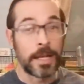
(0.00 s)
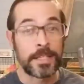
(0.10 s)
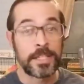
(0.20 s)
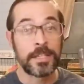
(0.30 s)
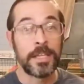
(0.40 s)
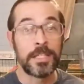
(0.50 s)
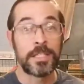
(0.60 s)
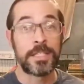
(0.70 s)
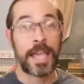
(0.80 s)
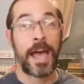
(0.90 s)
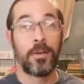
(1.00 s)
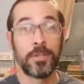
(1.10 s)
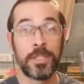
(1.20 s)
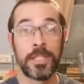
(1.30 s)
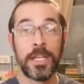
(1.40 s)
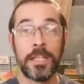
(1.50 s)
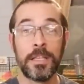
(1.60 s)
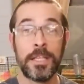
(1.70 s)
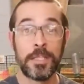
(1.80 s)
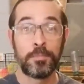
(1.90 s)
sounds,
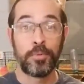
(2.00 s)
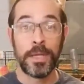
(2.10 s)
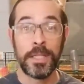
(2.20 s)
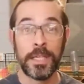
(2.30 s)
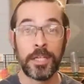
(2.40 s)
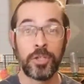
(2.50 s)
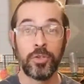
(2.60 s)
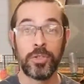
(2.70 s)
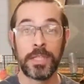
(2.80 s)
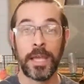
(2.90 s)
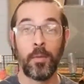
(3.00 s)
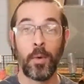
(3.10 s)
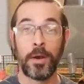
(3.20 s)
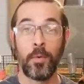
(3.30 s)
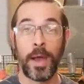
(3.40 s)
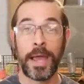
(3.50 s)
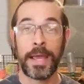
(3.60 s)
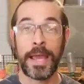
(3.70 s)
his breathing issues, they went away.